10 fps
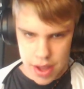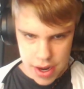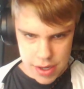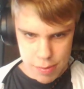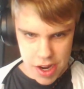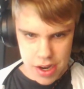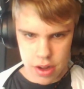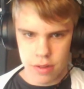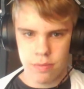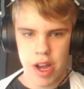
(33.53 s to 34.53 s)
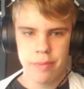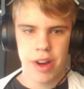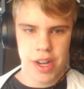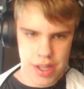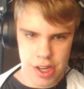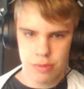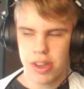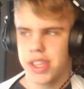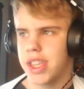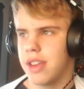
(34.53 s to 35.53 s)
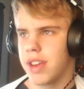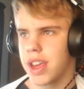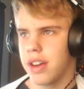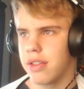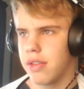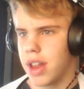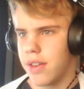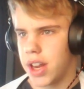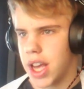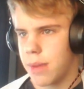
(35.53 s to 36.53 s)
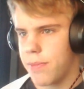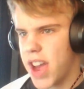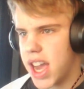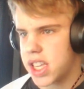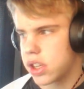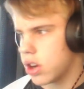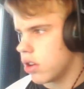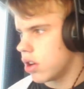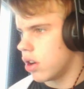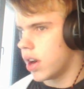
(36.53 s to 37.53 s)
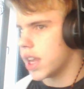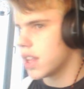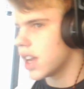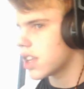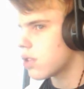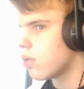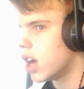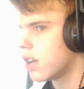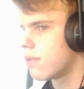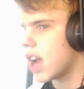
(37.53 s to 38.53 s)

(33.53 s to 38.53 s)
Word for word: can't spend all of my money, so my Steam account to level up faster. Right, next one